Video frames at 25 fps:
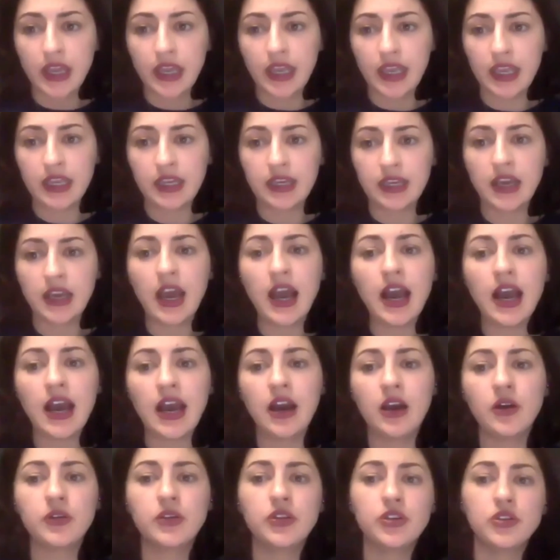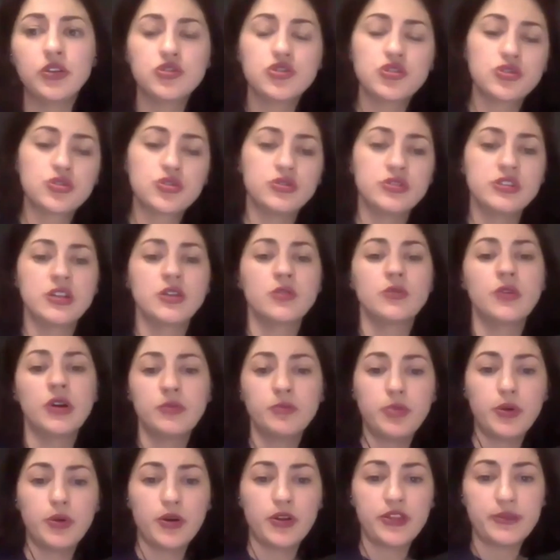and how you choosing
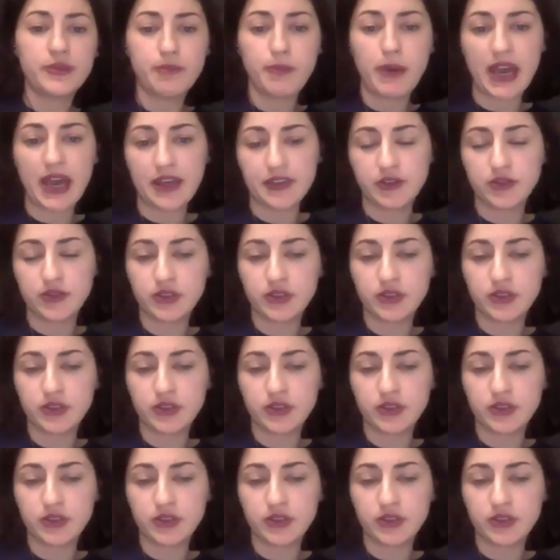one path